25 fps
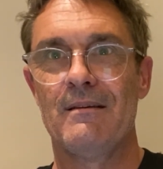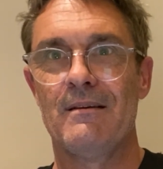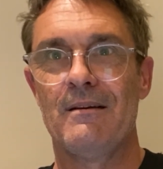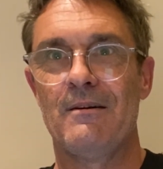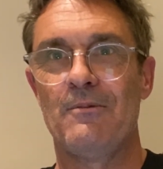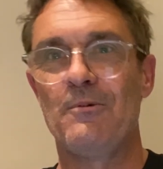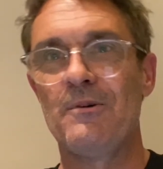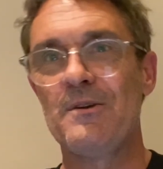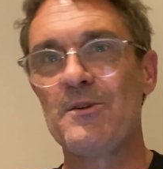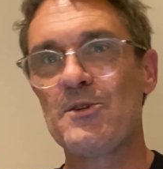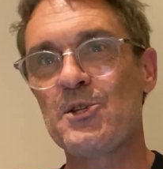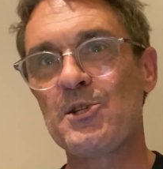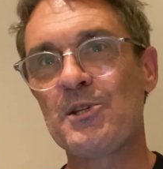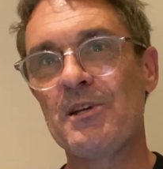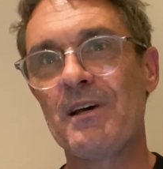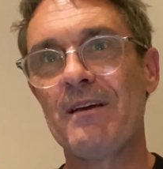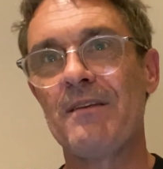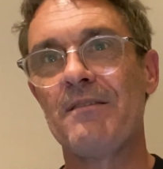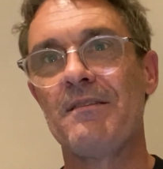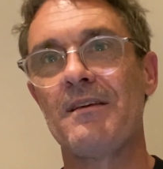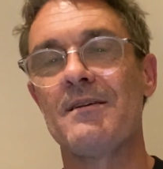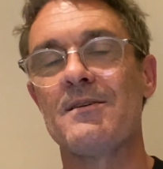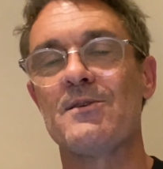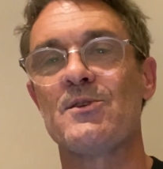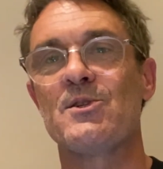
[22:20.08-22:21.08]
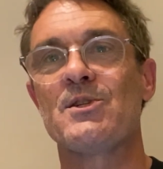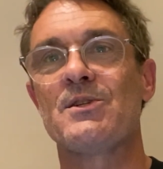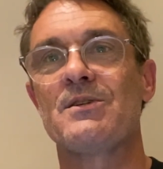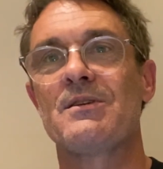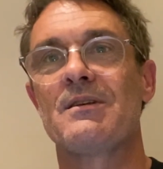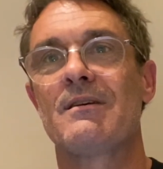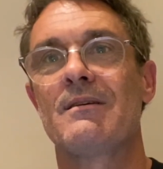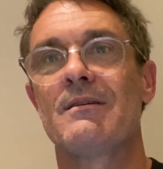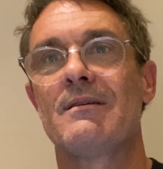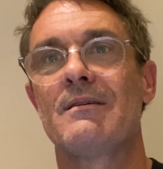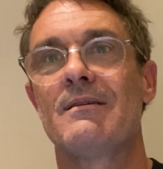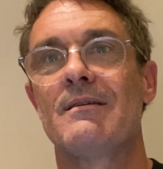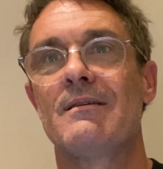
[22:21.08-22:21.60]
I want to say
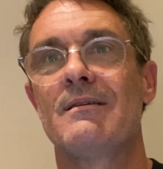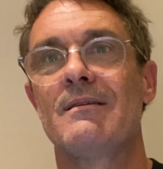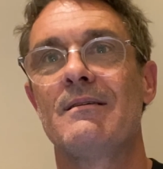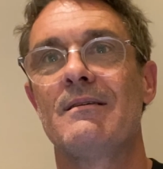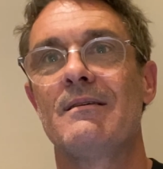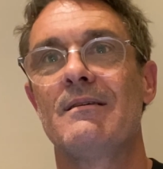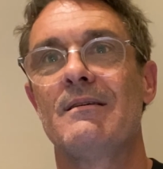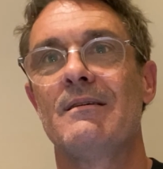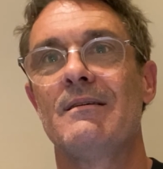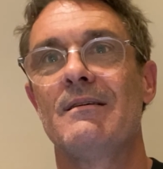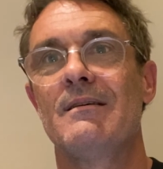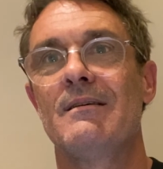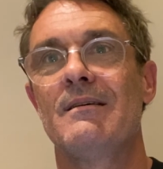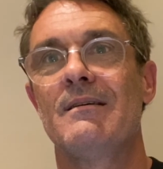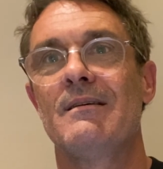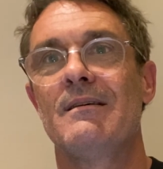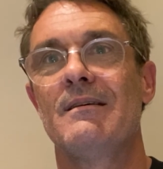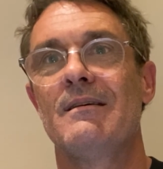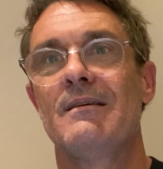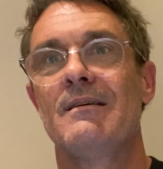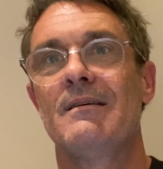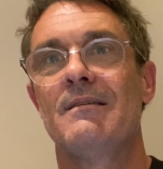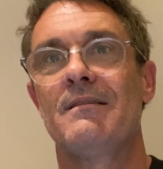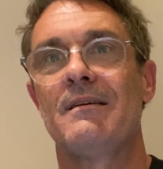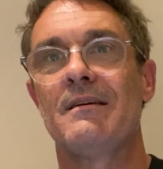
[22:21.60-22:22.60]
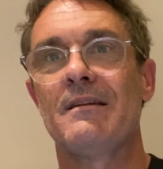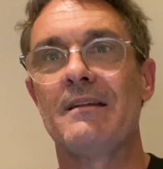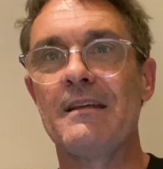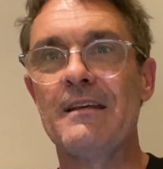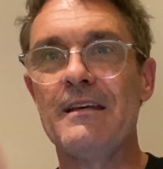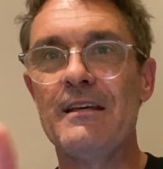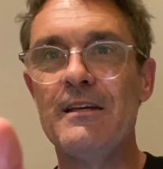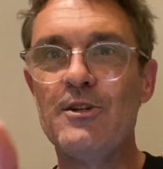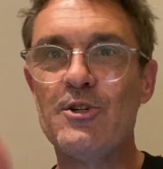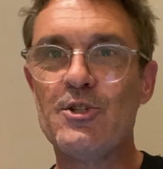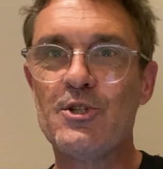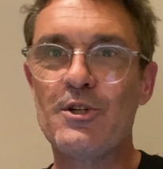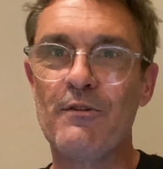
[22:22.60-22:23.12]
this, that
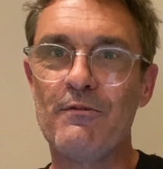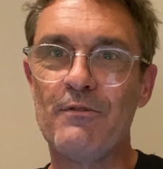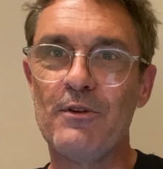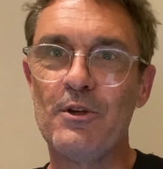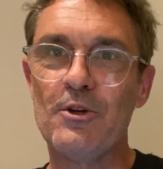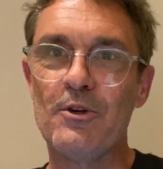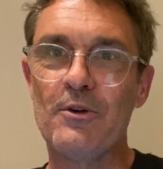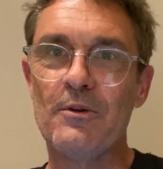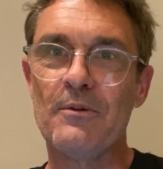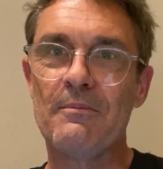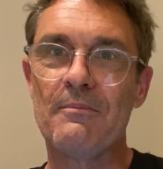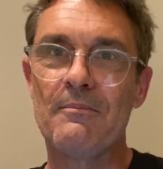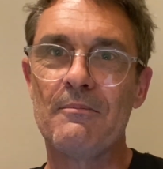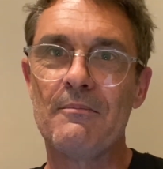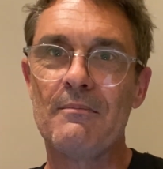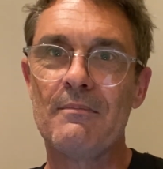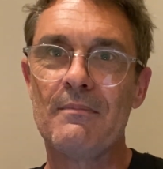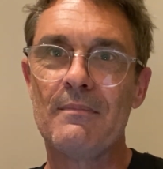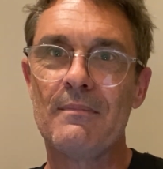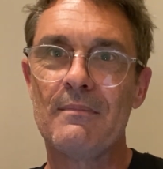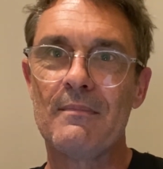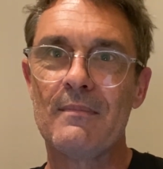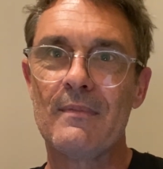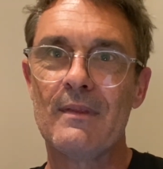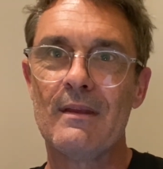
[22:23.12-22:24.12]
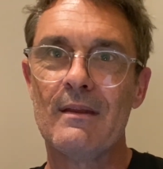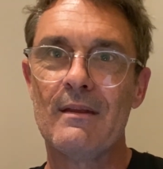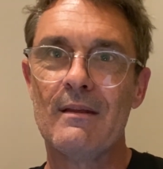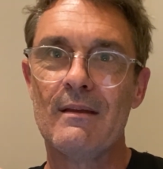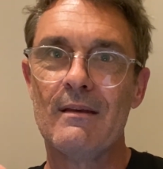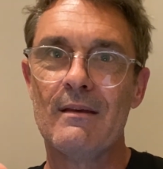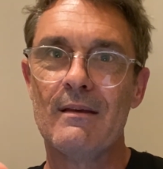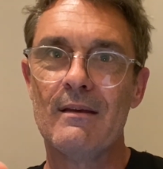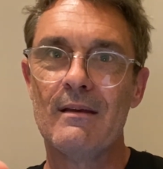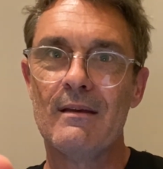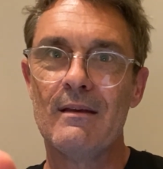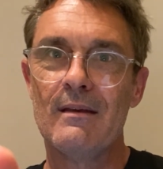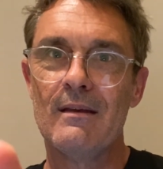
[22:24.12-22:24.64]
each of you,
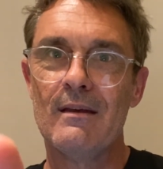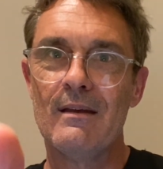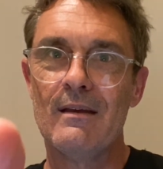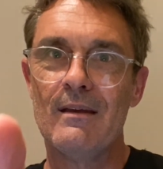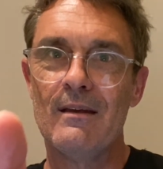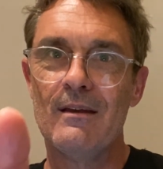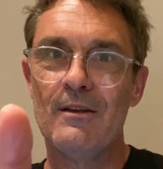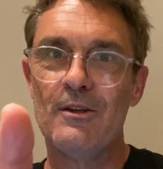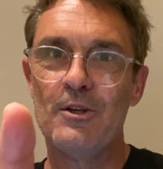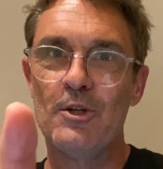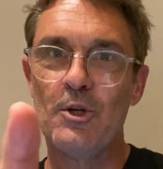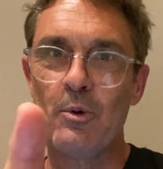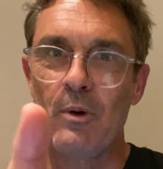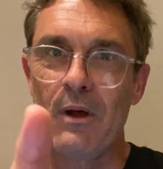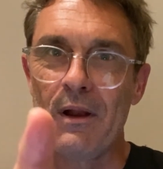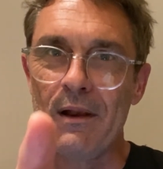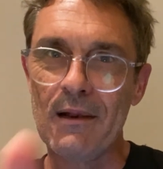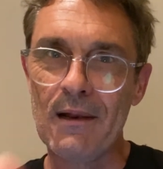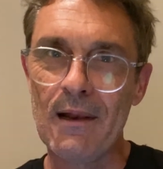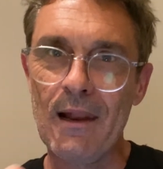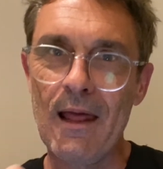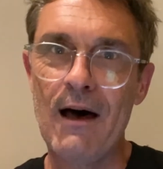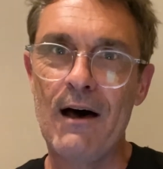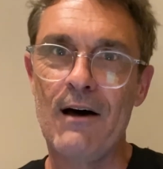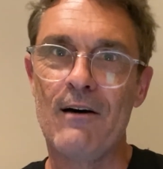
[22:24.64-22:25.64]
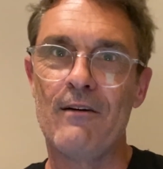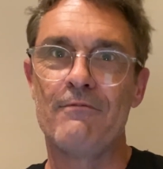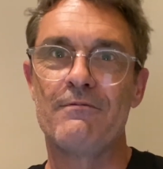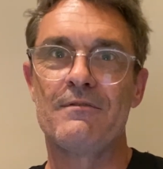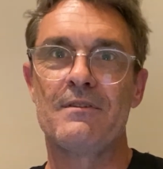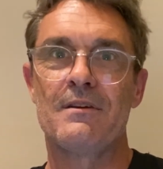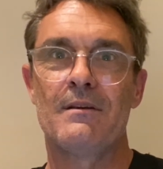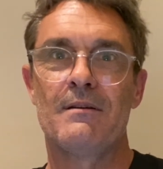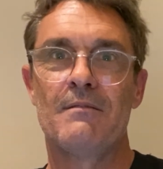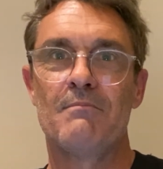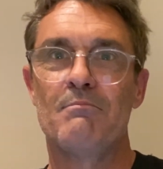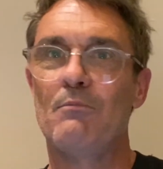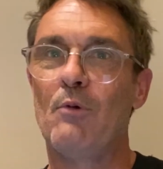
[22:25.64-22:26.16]
you are
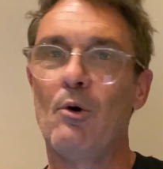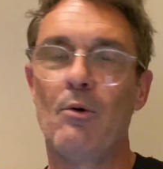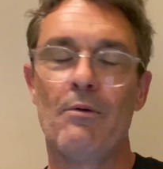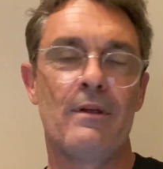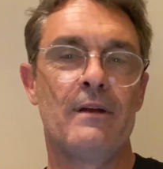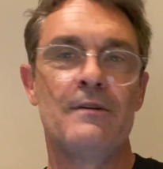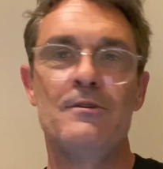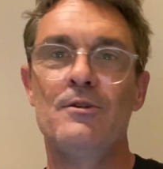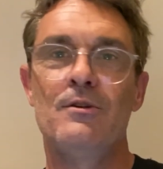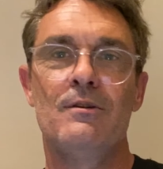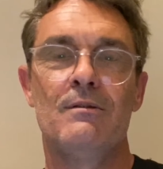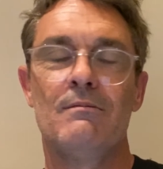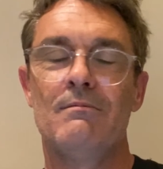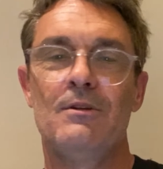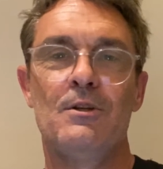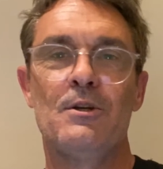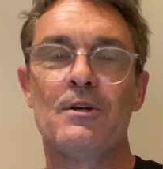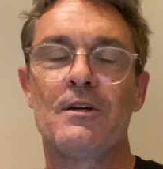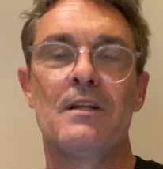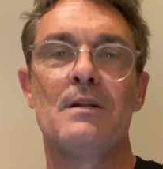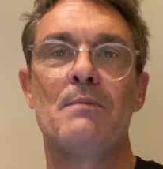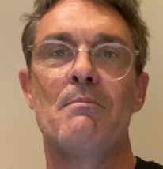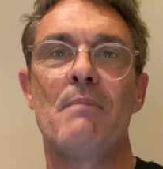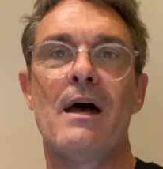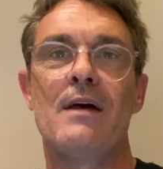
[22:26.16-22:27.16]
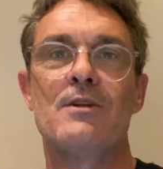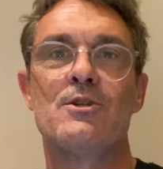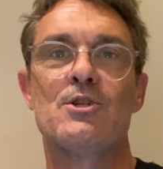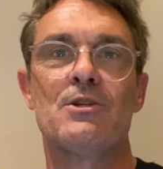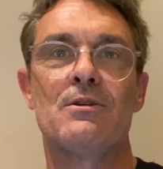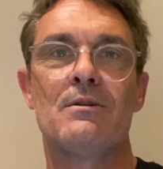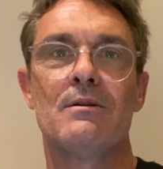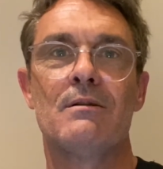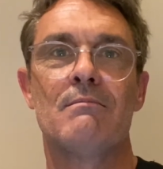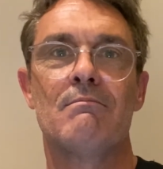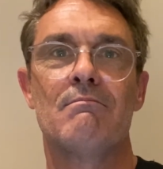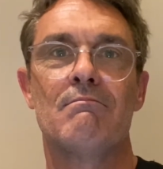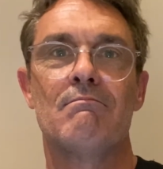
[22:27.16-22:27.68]
loved more than you can
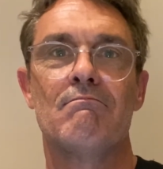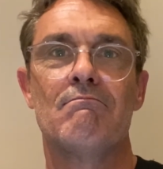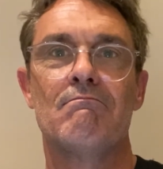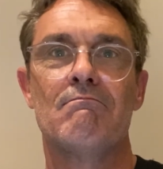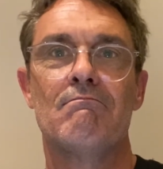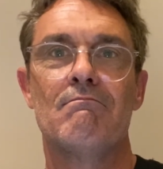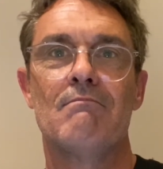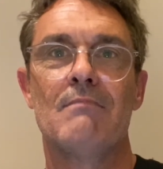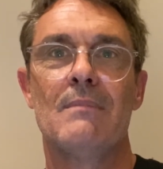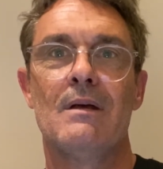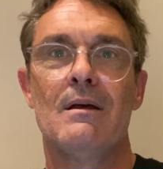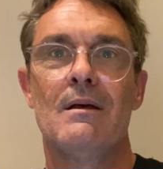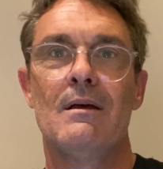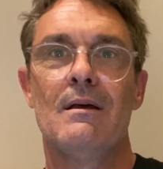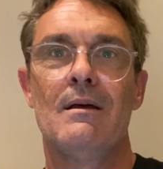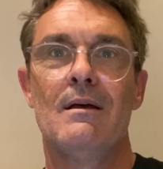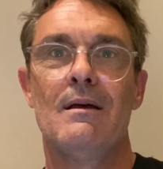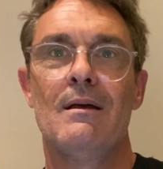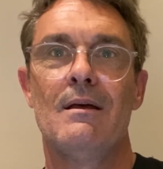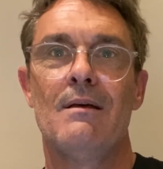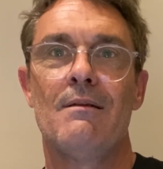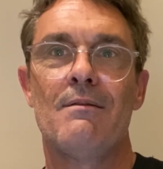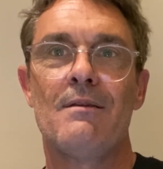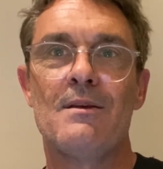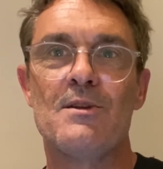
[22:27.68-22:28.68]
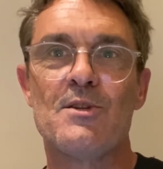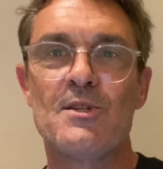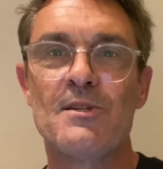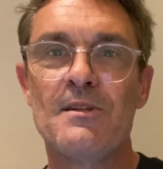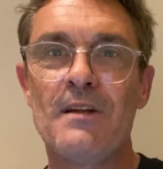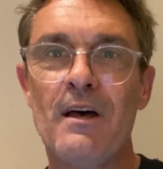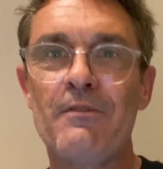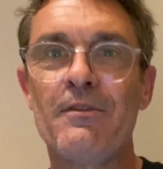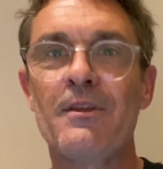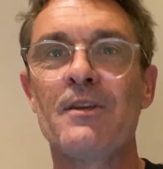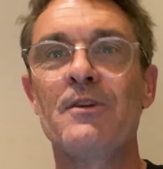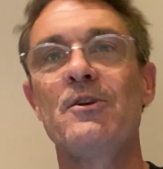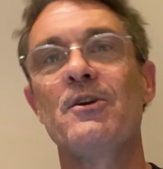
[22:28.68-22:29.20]
imagine. There's
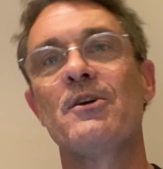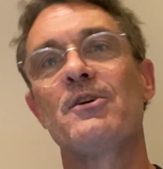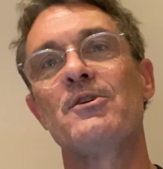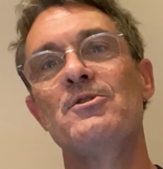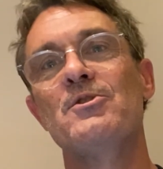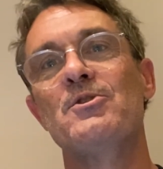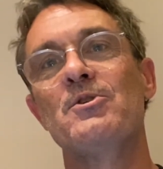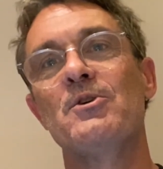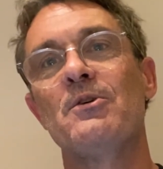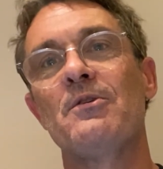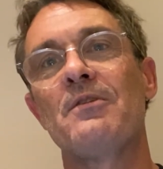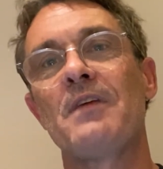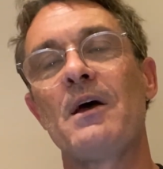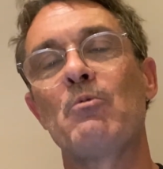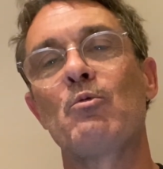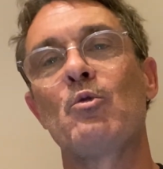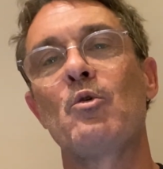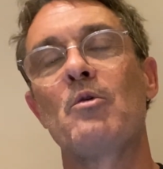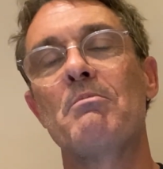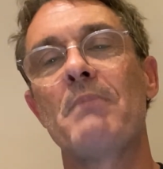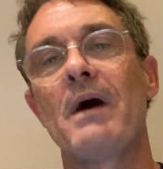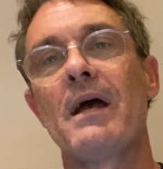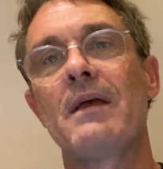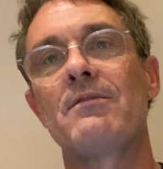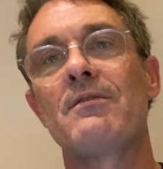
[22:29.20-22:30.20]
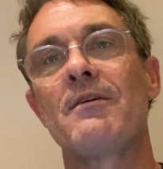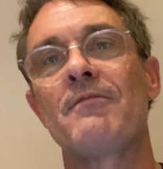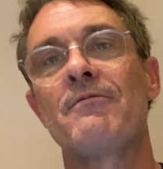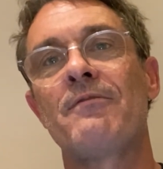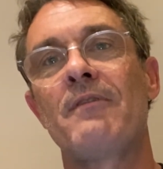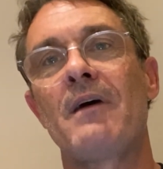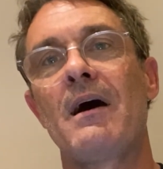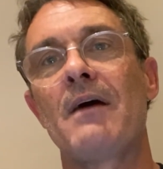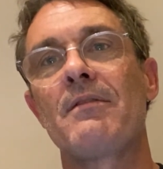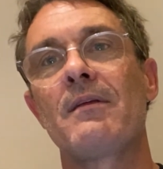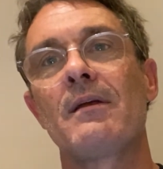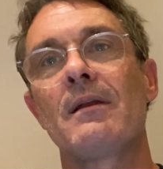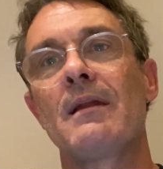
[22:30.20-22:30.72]
nothing you can do that will make the
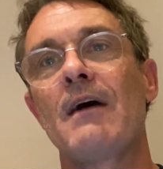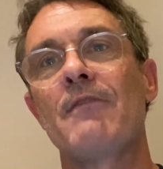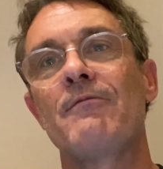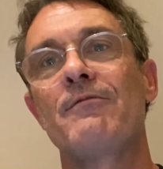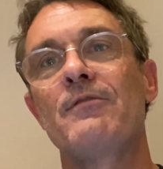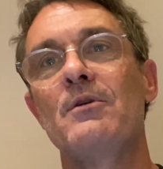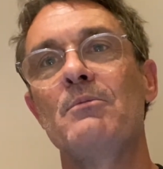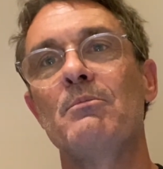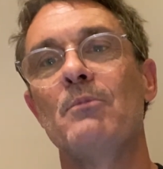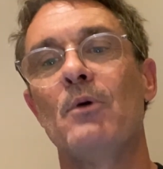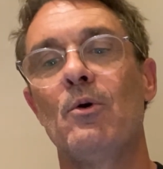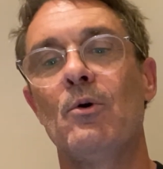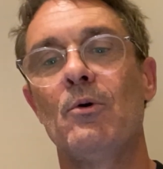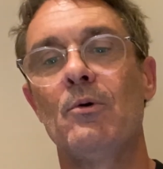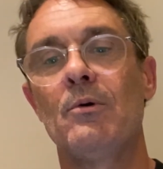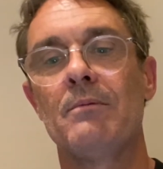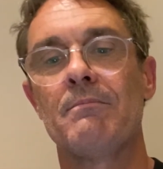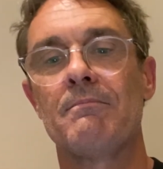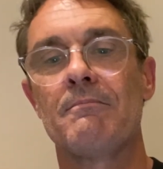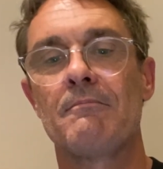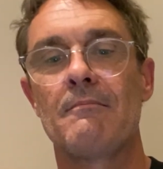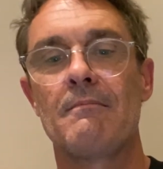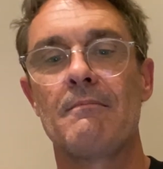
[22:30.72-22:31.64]
Father love you more.